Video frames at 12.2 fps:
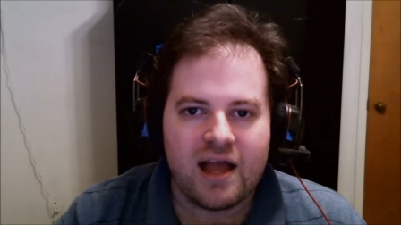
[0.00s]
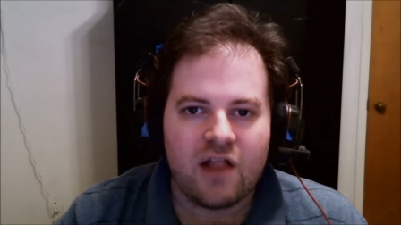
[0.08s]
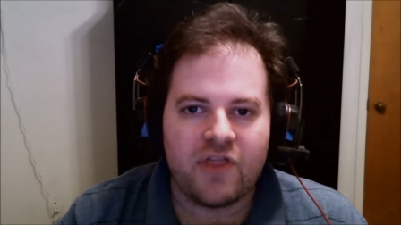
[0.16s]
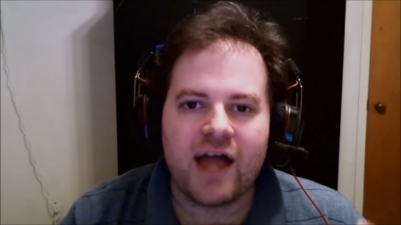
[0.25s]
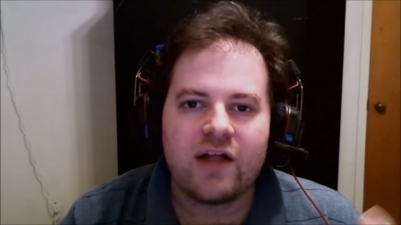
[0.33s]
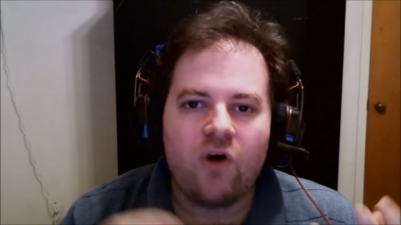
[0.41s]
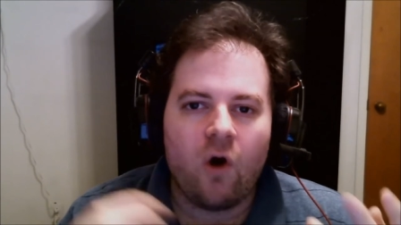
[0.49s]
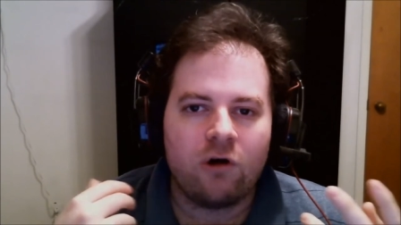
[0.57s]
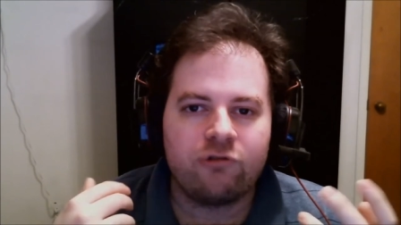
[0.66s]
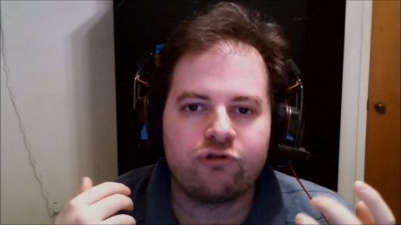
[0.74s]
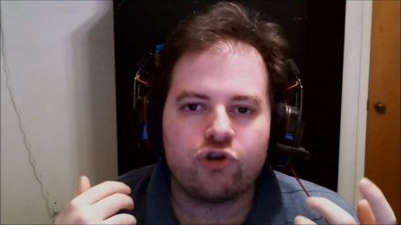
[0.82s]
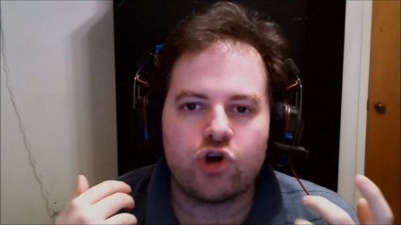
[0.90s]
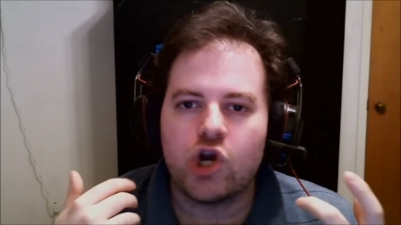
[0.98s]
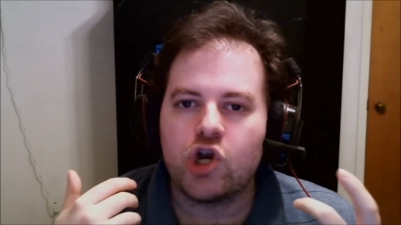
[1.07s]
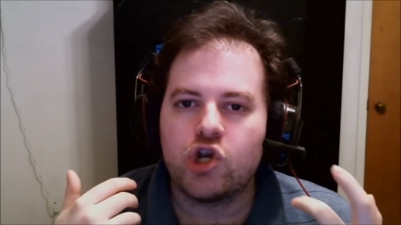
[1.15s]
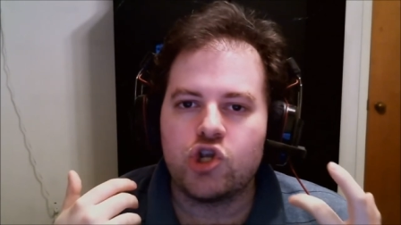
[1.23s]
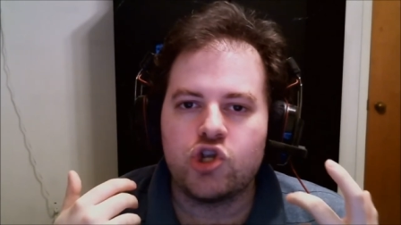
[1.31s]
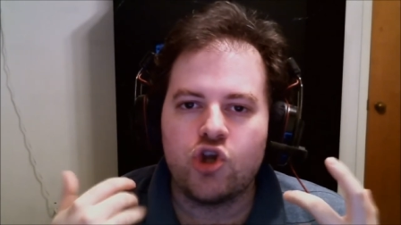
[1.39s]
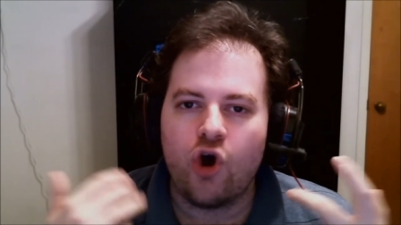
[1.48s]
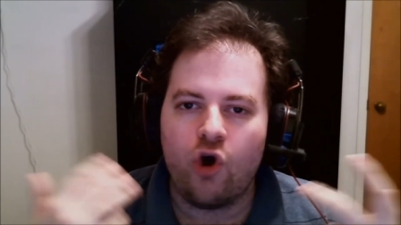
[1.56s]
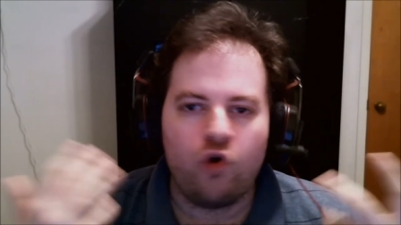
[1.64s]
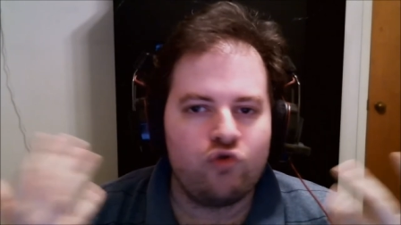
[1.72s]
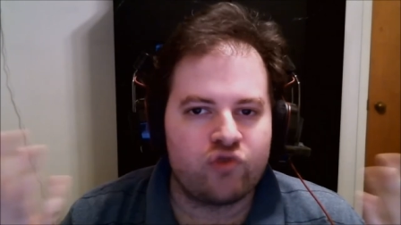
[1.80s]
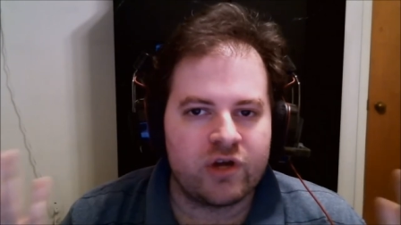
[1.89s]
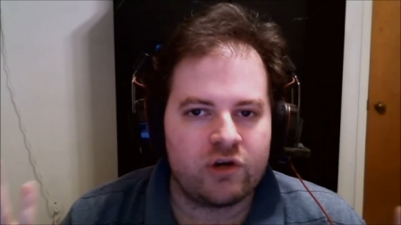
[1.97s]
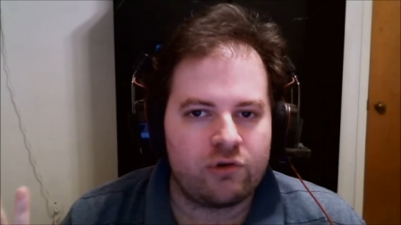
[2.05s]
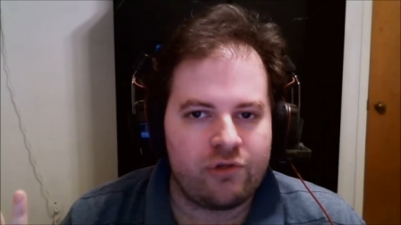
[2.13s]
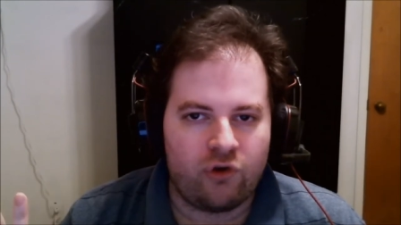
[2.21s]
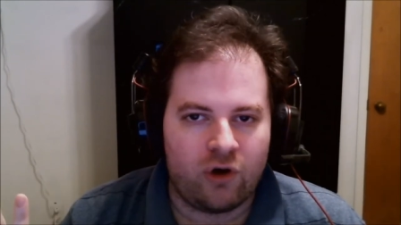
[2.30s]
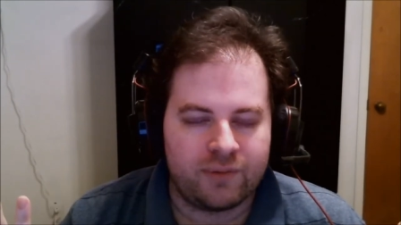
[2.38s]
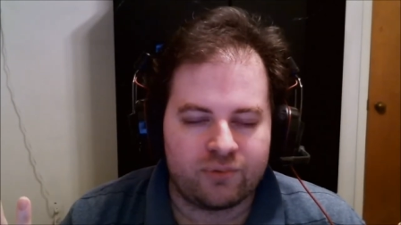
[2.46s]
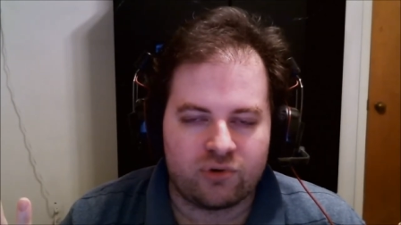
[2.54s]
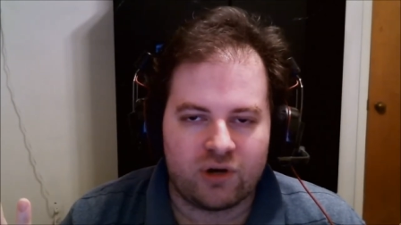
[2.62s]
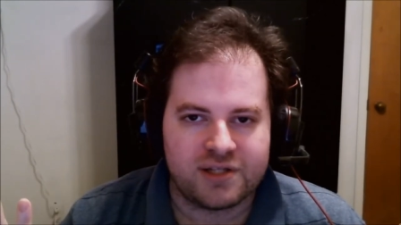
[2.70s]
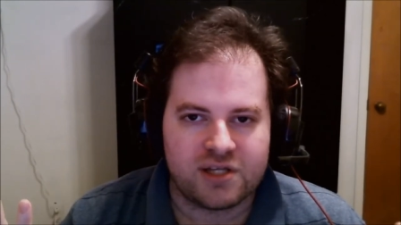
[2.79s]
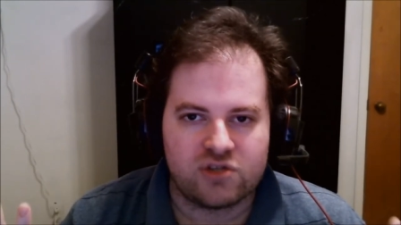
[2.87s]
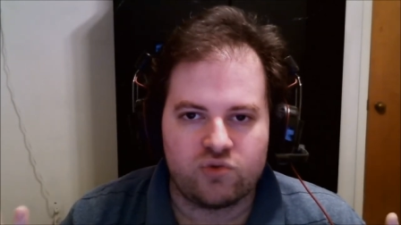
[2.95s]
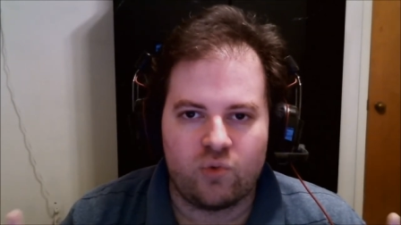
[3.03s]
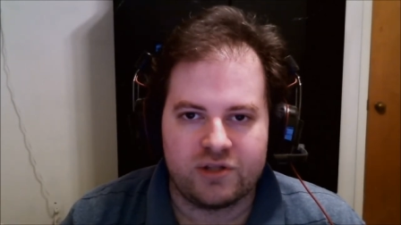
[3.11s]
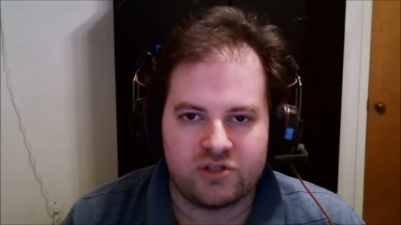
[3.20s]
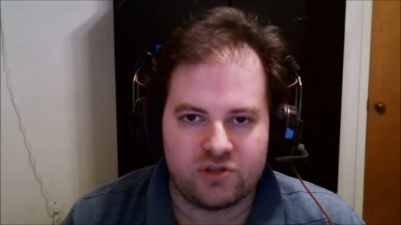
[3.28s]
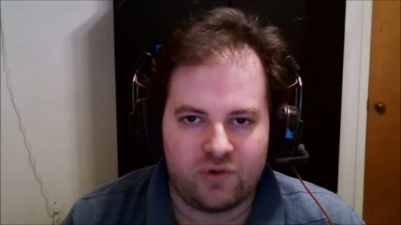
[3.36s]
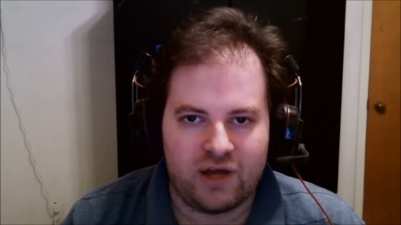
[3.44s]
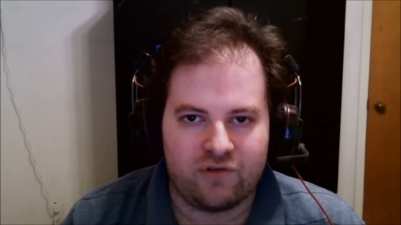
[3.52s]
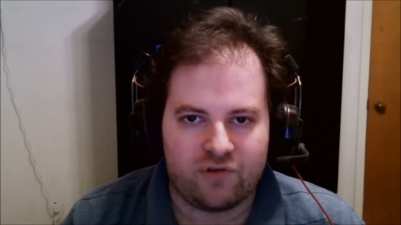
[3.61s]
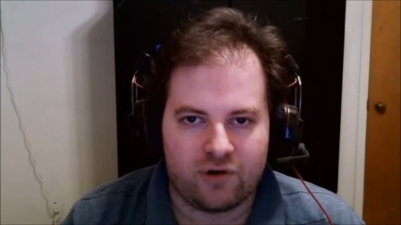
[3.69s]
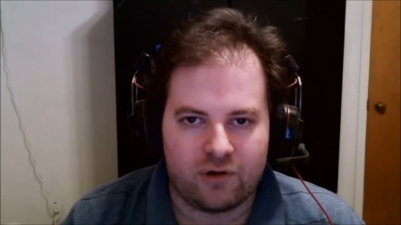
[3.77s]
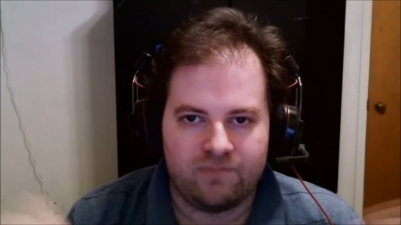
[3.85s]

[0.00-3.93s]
that offer no real thought process whatsoever,